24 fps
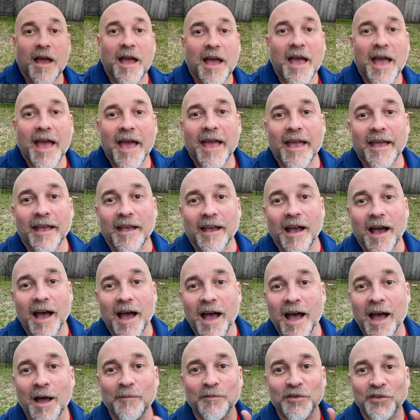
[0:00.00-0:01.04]
Hey,
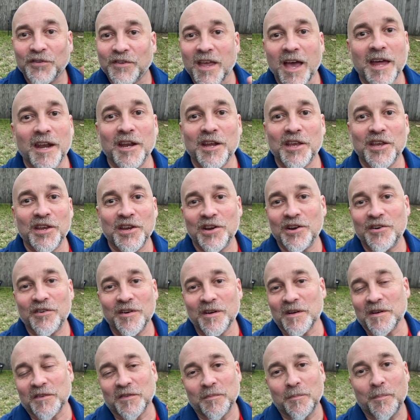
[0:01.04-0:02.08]
I'm just kind of
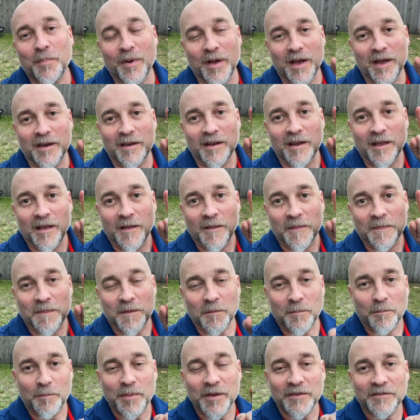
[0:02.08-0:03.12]
curious, but
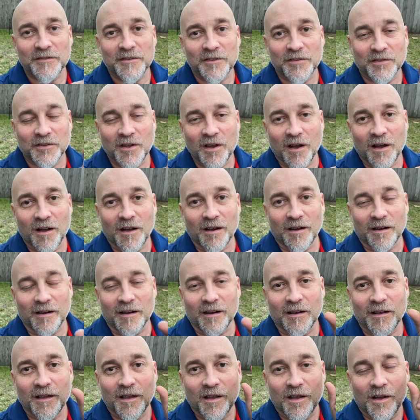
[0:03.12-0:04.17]
the business
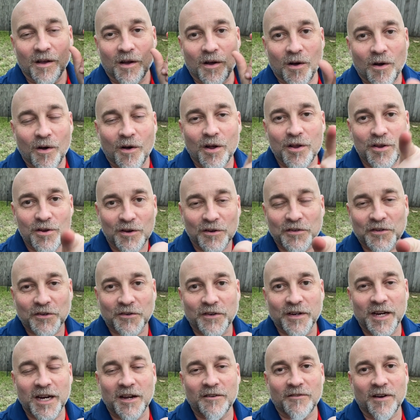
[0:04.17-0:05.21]
card on your
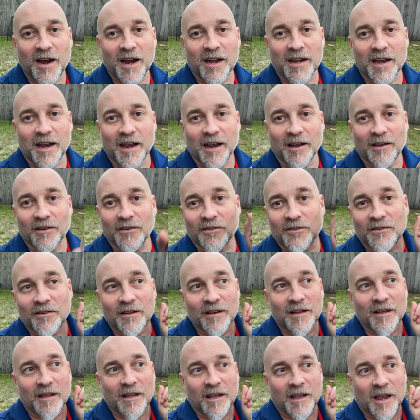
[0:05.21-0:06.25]
screen right now.
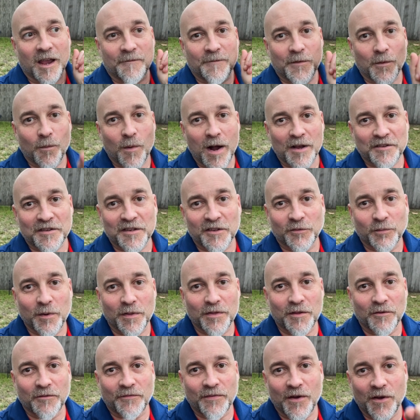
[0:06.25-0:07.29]
If you're watching this
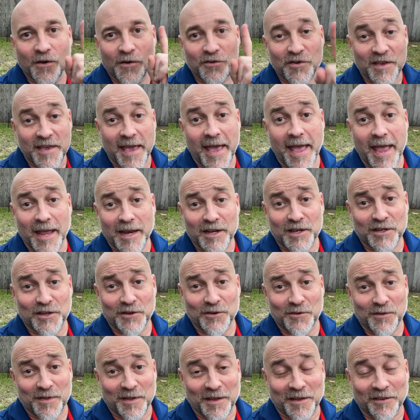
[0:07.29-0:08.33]
with your phone, you can't
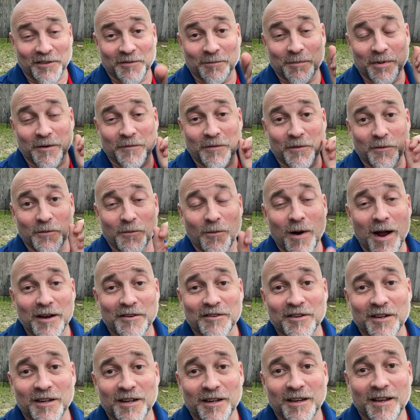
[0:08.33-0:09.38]
do this. But if you're
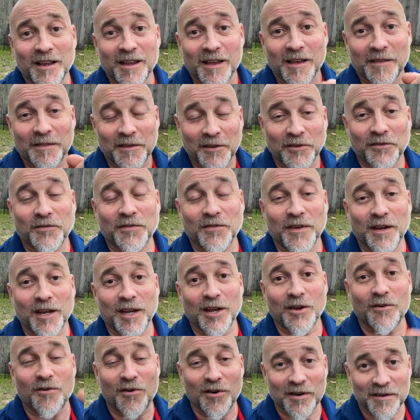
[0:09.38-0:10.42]
watching this
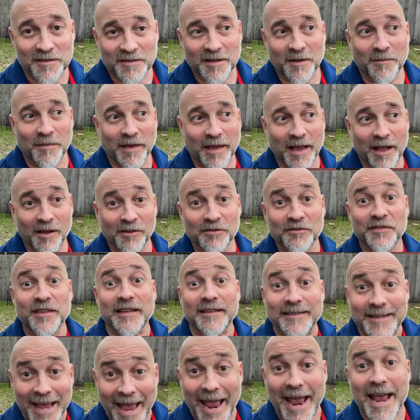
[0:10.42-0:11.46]
video on something else, then
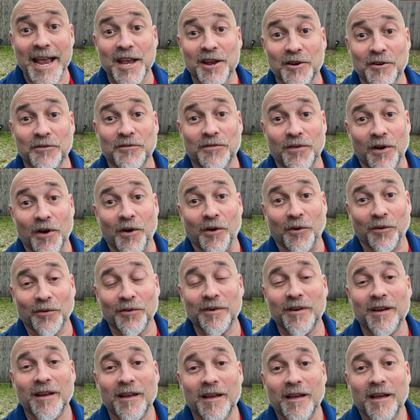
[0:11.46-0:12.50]
take your
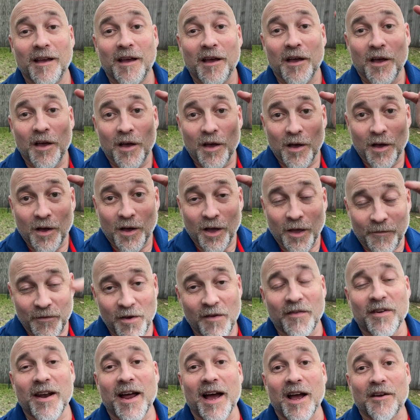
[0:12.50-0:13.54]
phone. If you
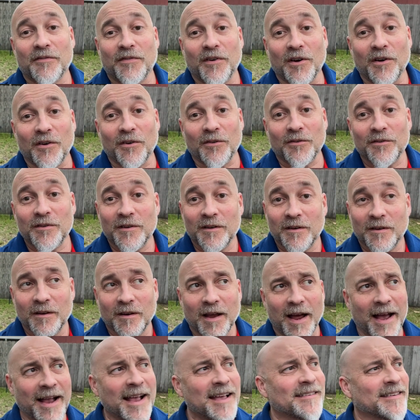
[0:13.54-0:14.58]
have an iPhone,
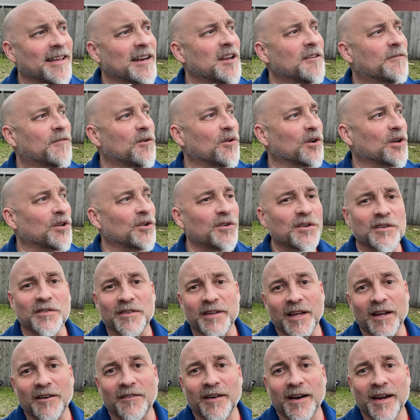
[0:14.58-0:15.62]
I guess any phone can do this
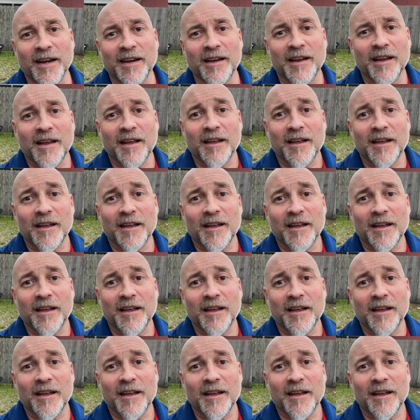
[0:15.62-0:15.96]
now, right?